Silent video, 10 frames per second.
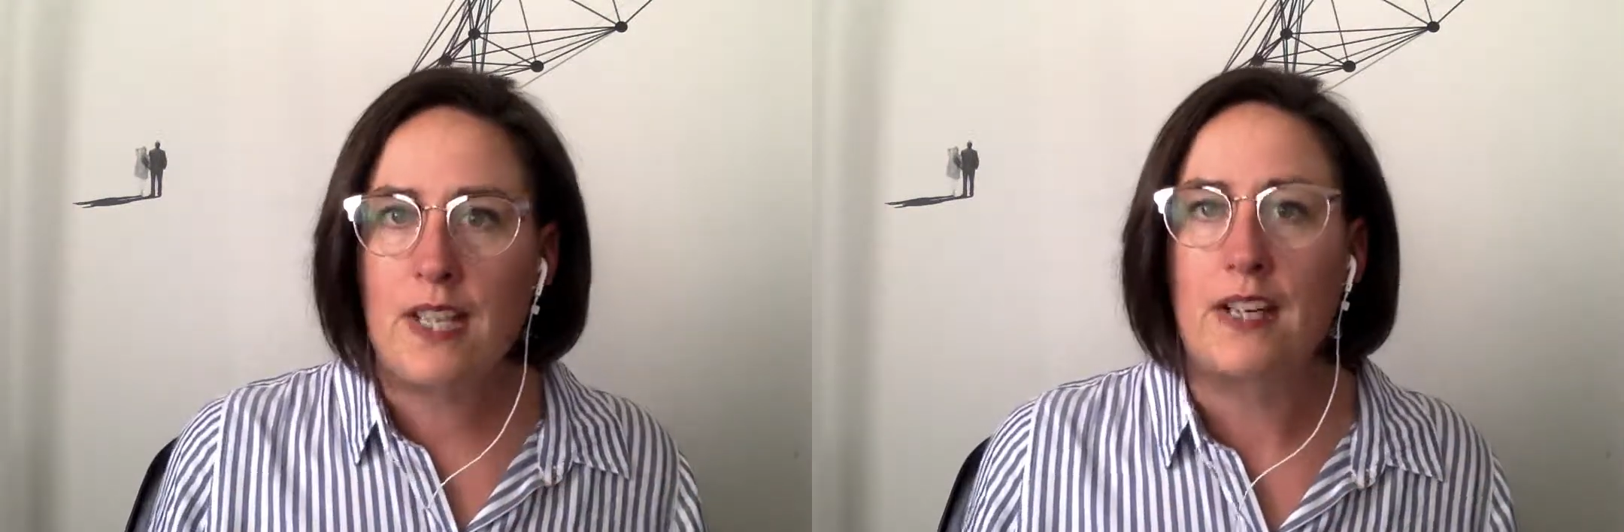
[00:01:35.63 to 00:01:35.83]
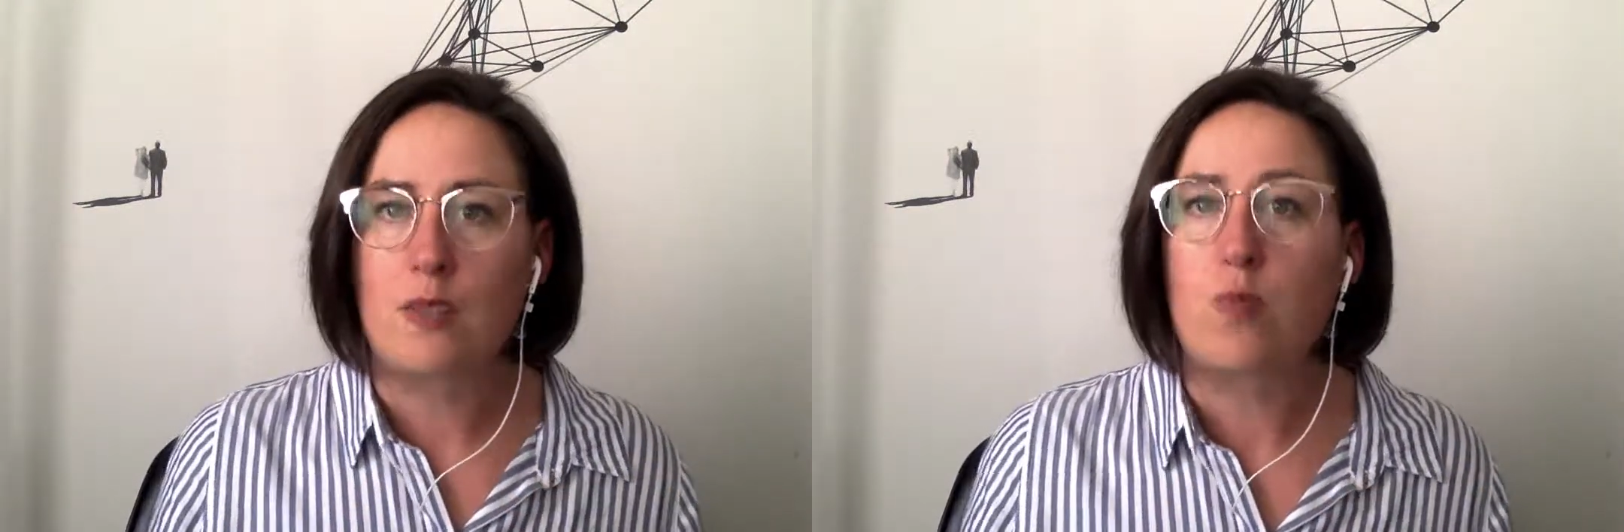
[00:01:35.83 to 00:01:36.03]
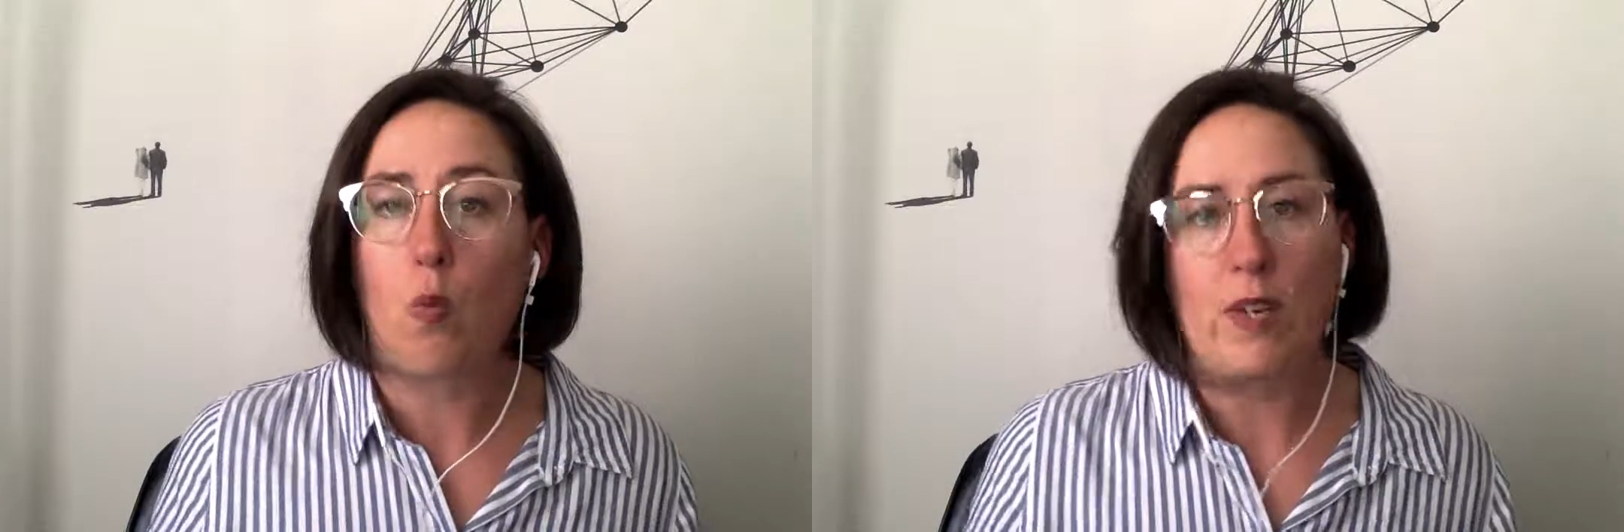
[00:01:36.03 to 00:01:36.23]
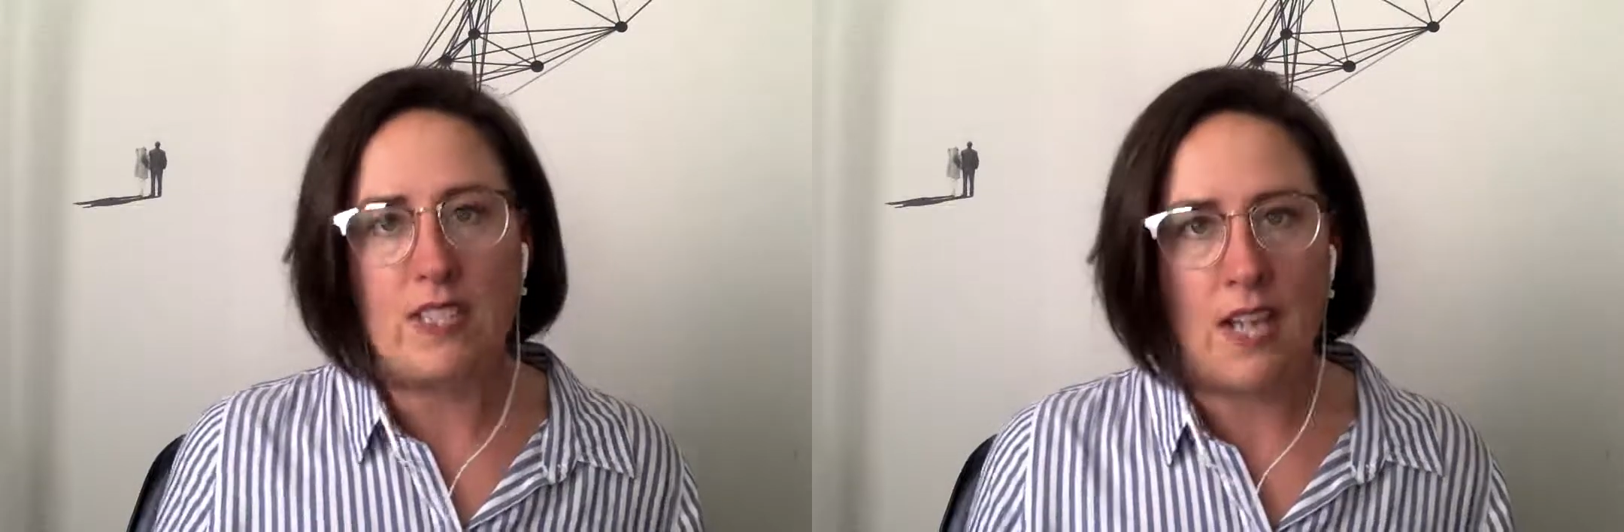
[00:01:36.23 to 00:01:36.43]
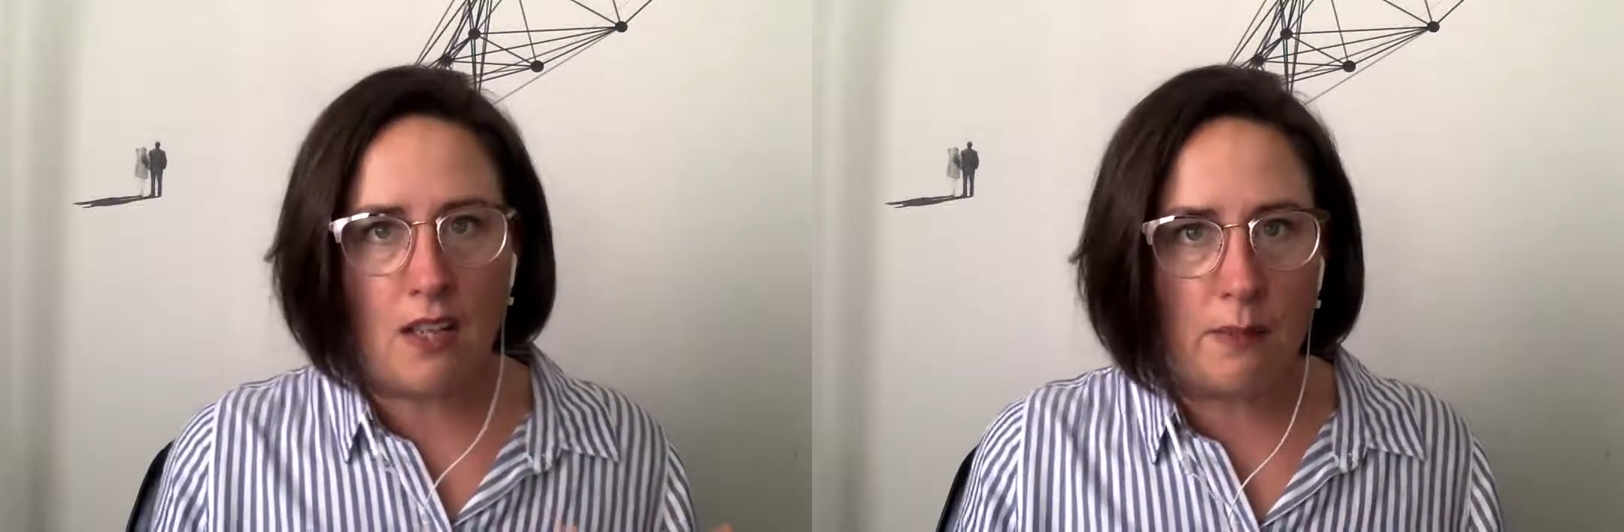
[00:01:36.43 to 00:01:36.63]
That is what we
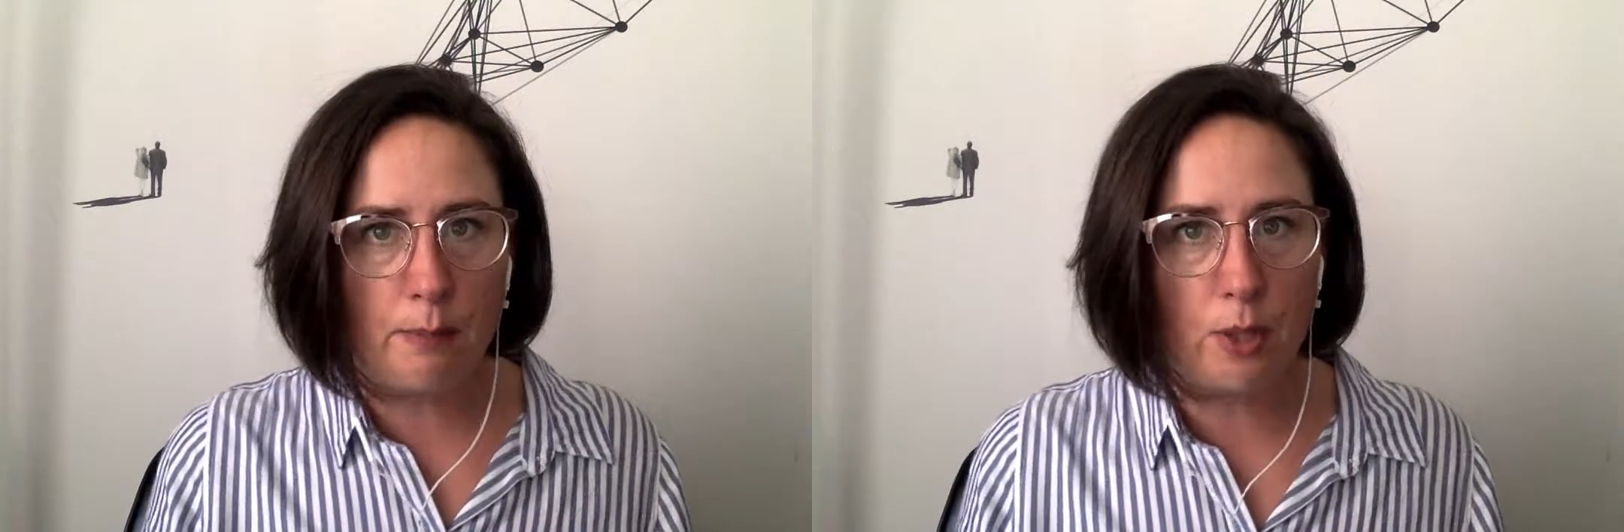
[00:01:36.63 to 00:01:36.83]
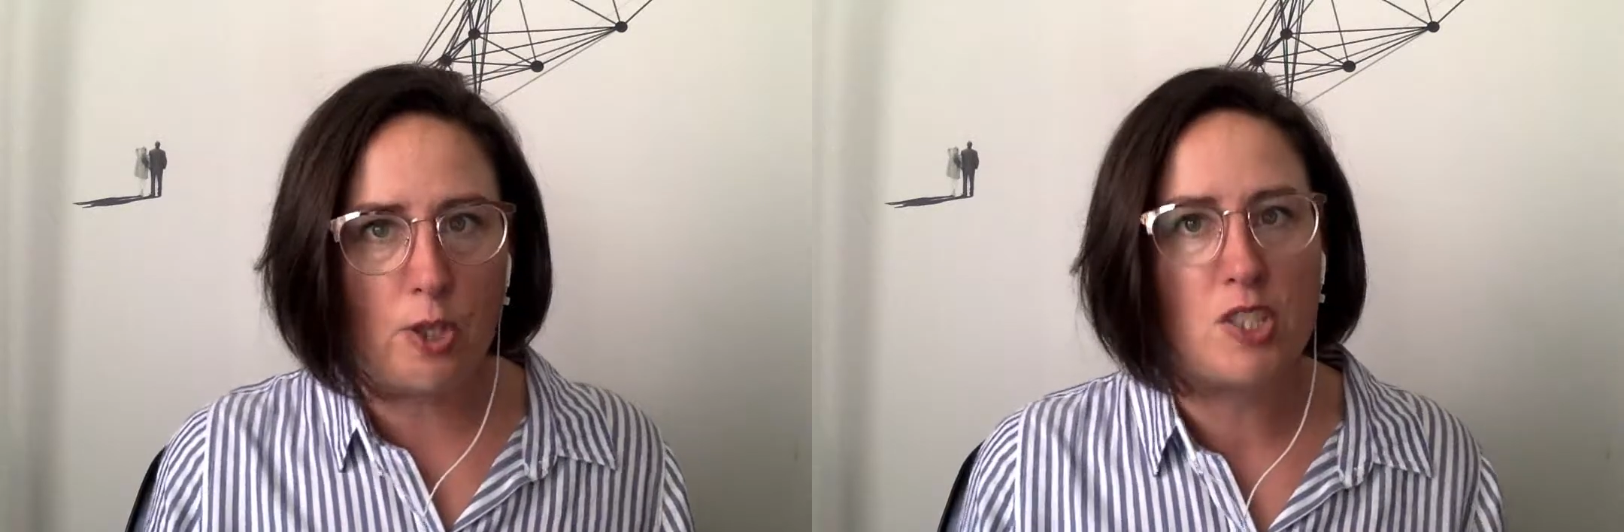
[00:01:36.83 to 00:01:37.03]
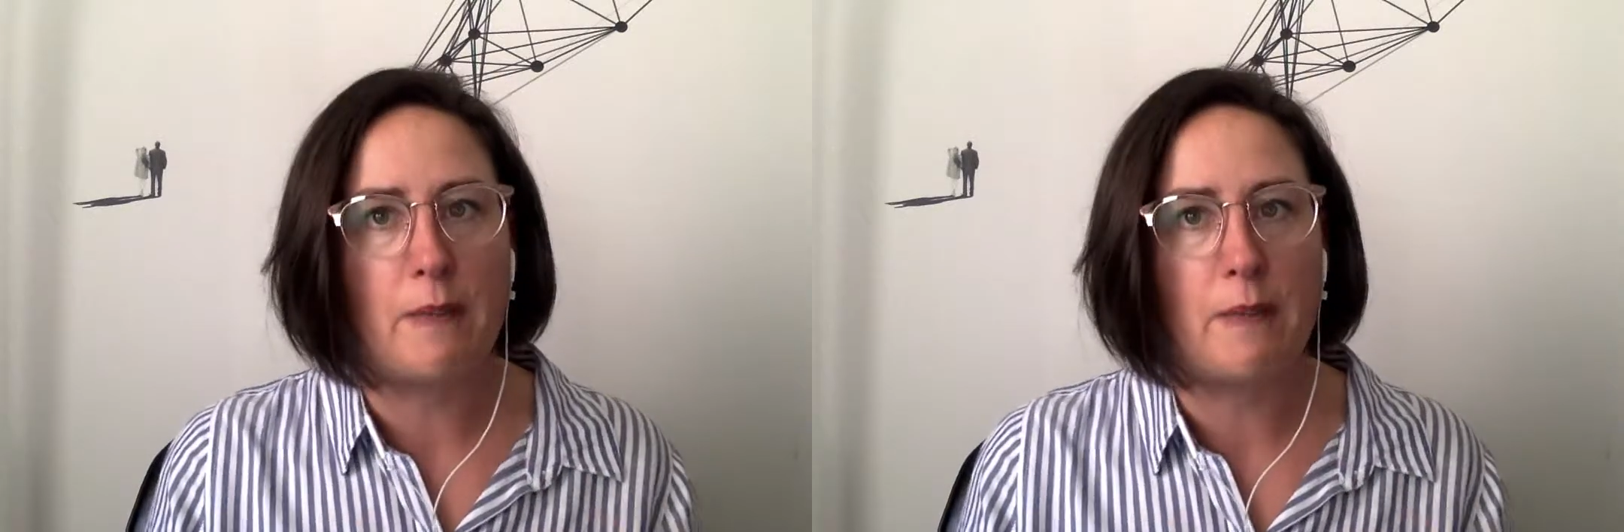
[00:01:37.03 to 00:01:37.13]
tell employers